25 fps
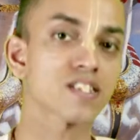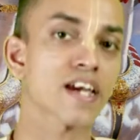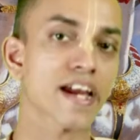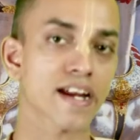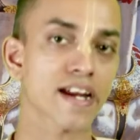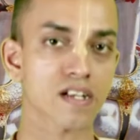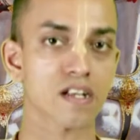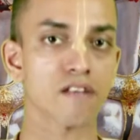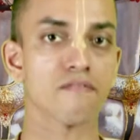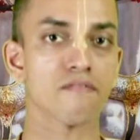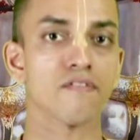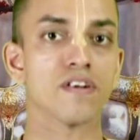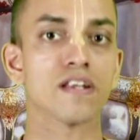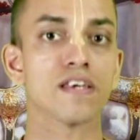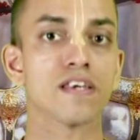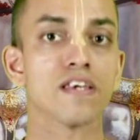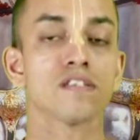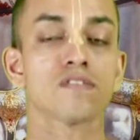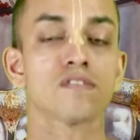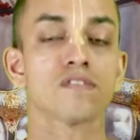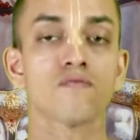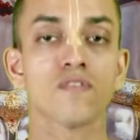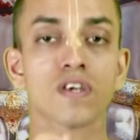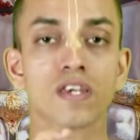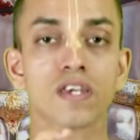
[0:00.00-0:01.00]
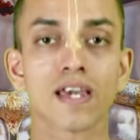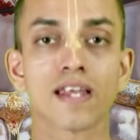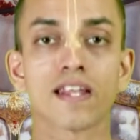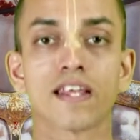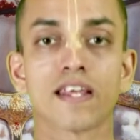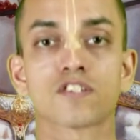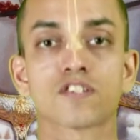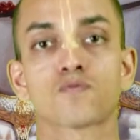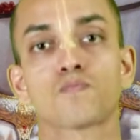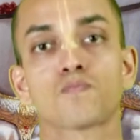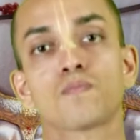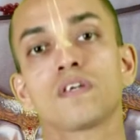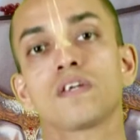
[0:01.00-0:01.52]
such activities, we
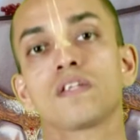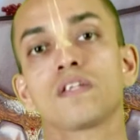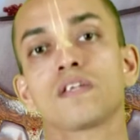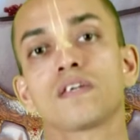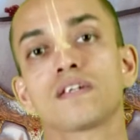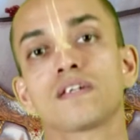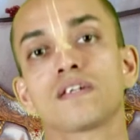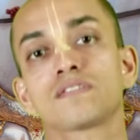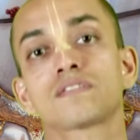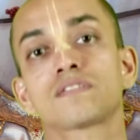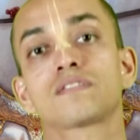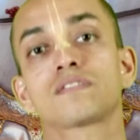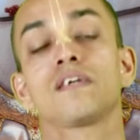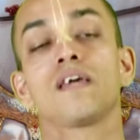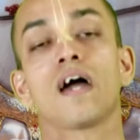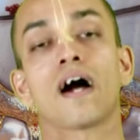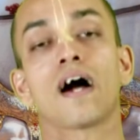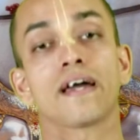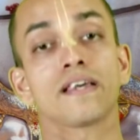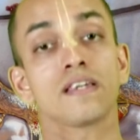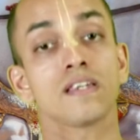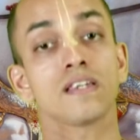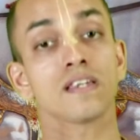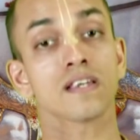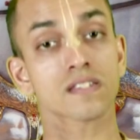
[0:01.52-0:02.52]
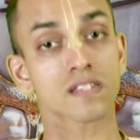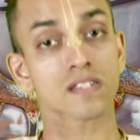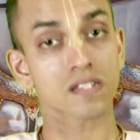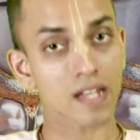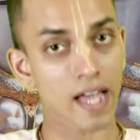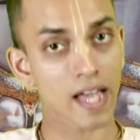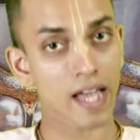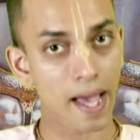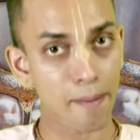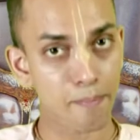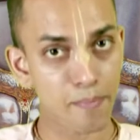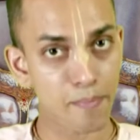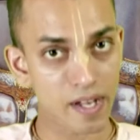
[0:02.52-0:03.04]
can experience the
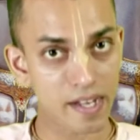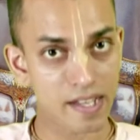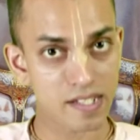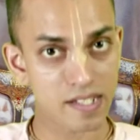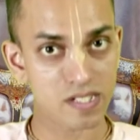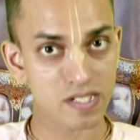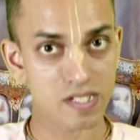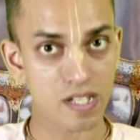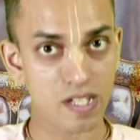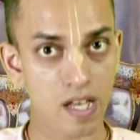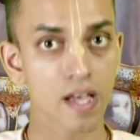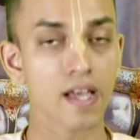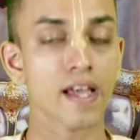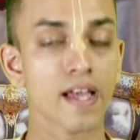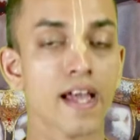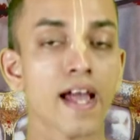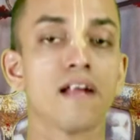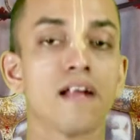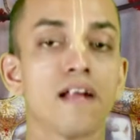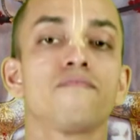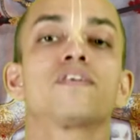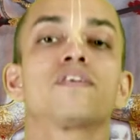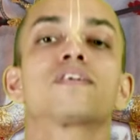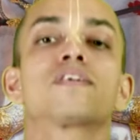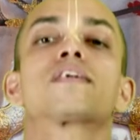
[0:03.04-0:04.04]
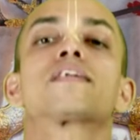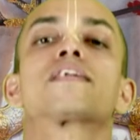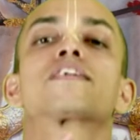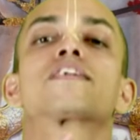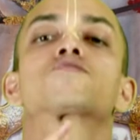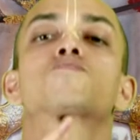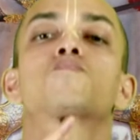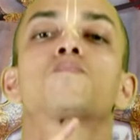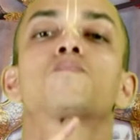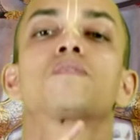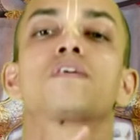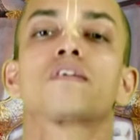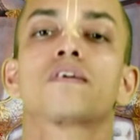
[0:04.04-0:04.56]
highest happiness and we can
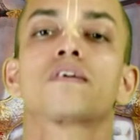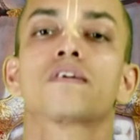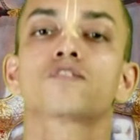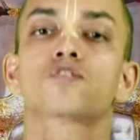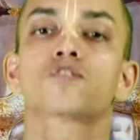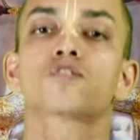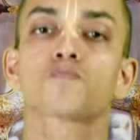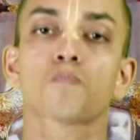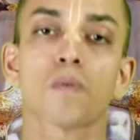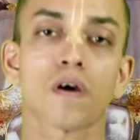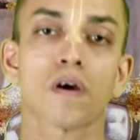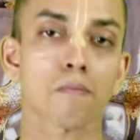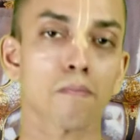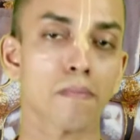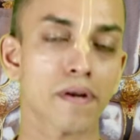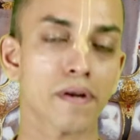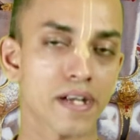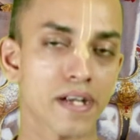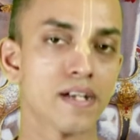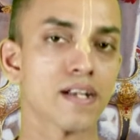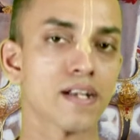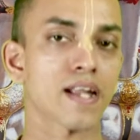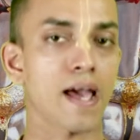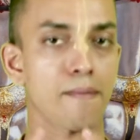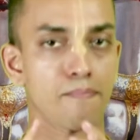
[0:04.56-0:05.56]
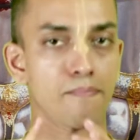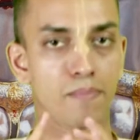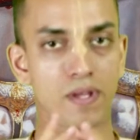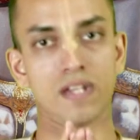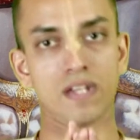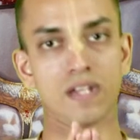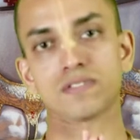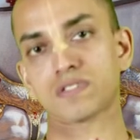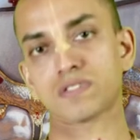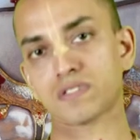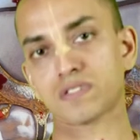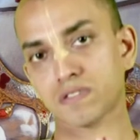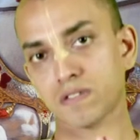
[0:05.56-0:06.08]
experience permanent
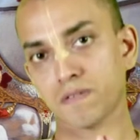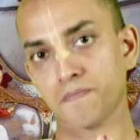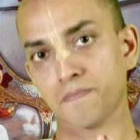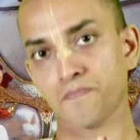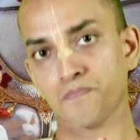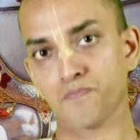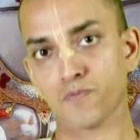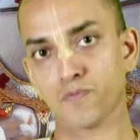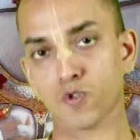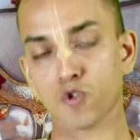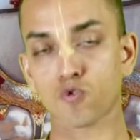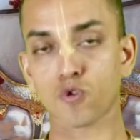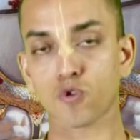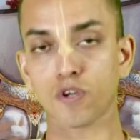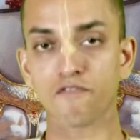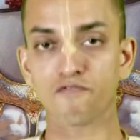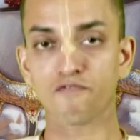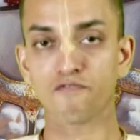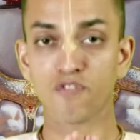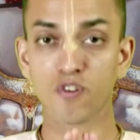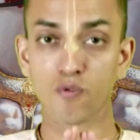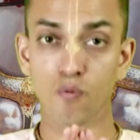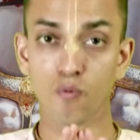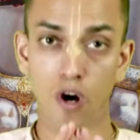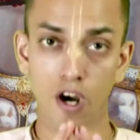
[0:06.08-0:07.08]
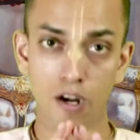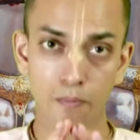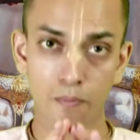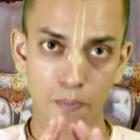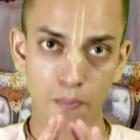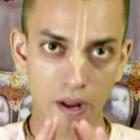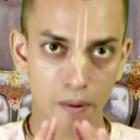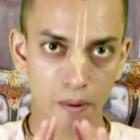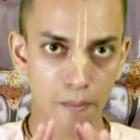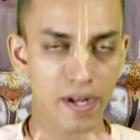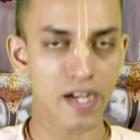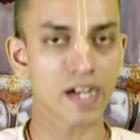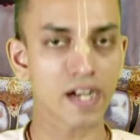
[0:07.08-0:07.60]
happiness. So if we
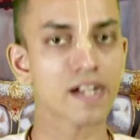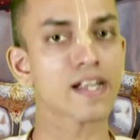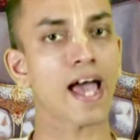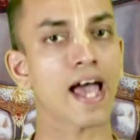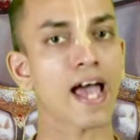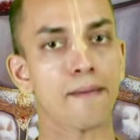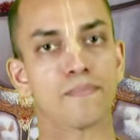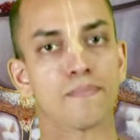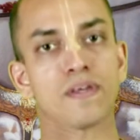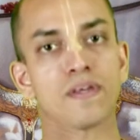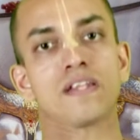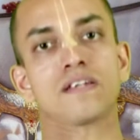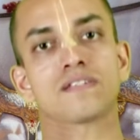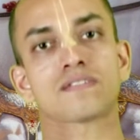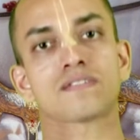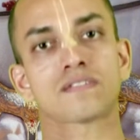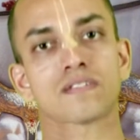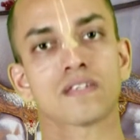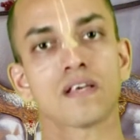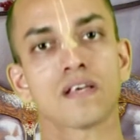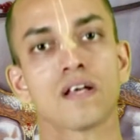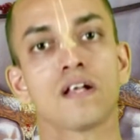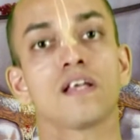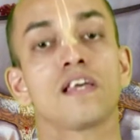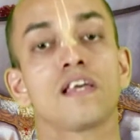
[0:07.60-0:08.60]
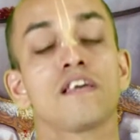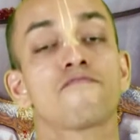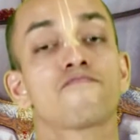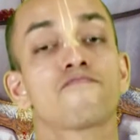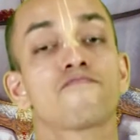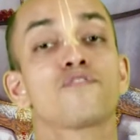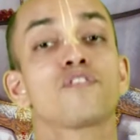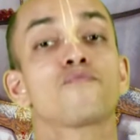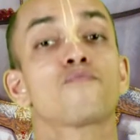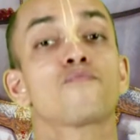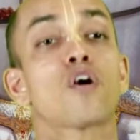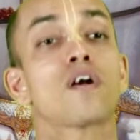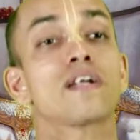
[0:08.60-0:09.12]
want permanent happiness,
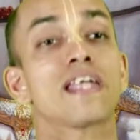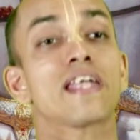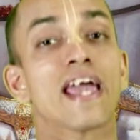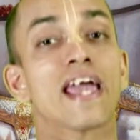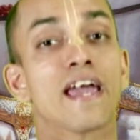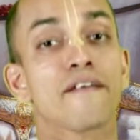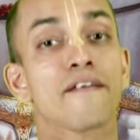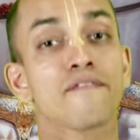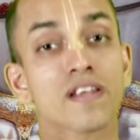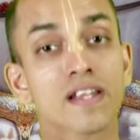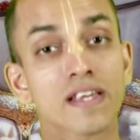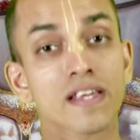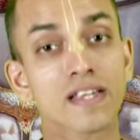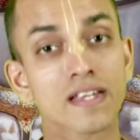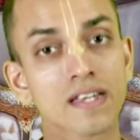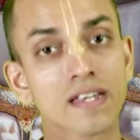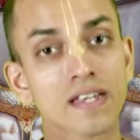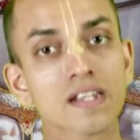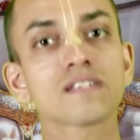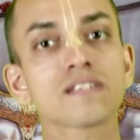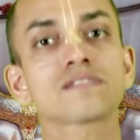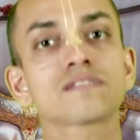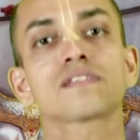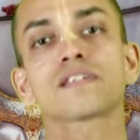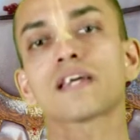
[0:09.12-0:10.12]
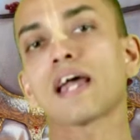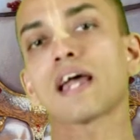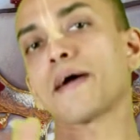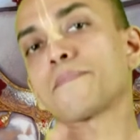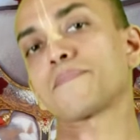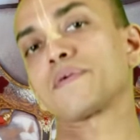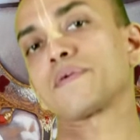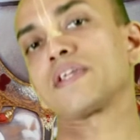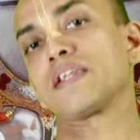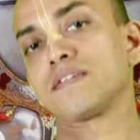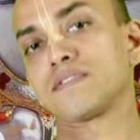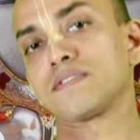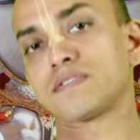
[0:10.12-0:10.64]
If we want ever increasing
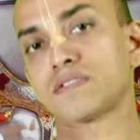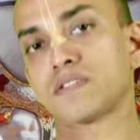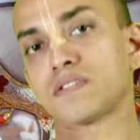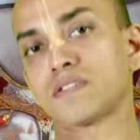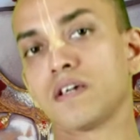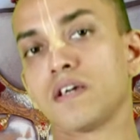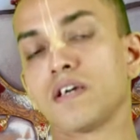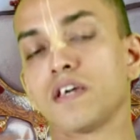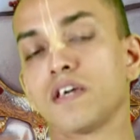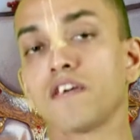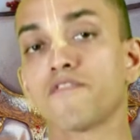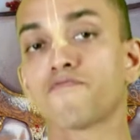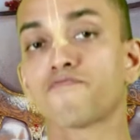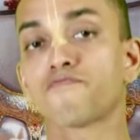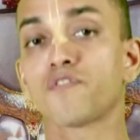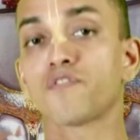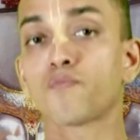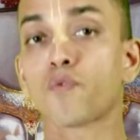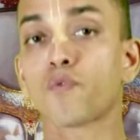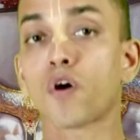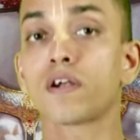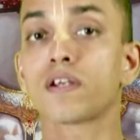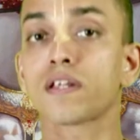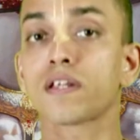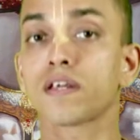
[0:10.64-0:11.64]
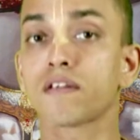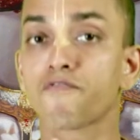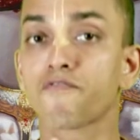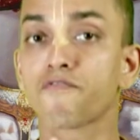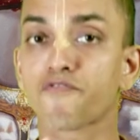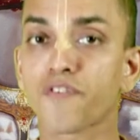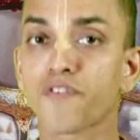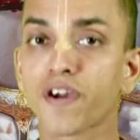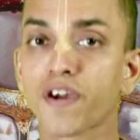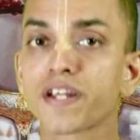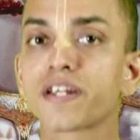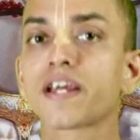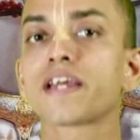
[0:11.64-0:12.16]
happiness, if we want
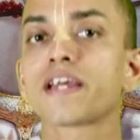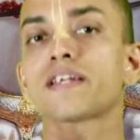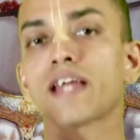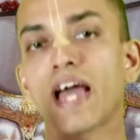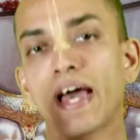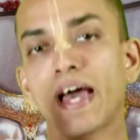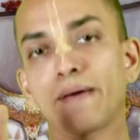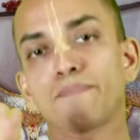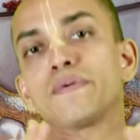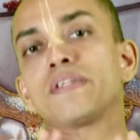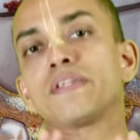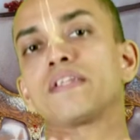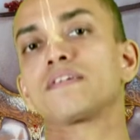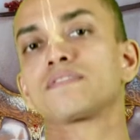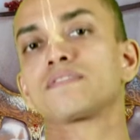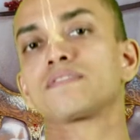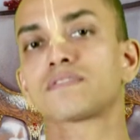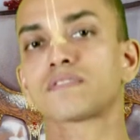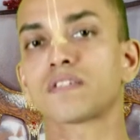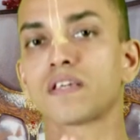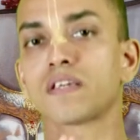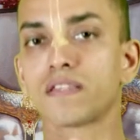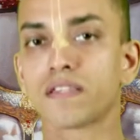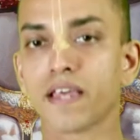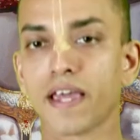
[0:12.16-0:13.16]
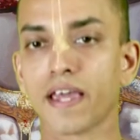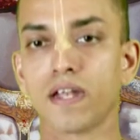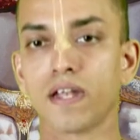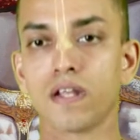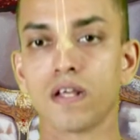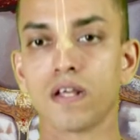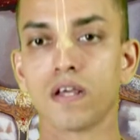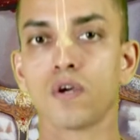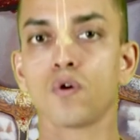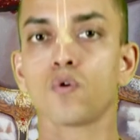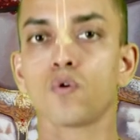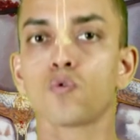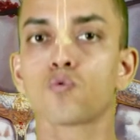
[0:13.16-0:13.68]
infinite happiness, then
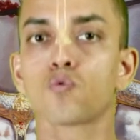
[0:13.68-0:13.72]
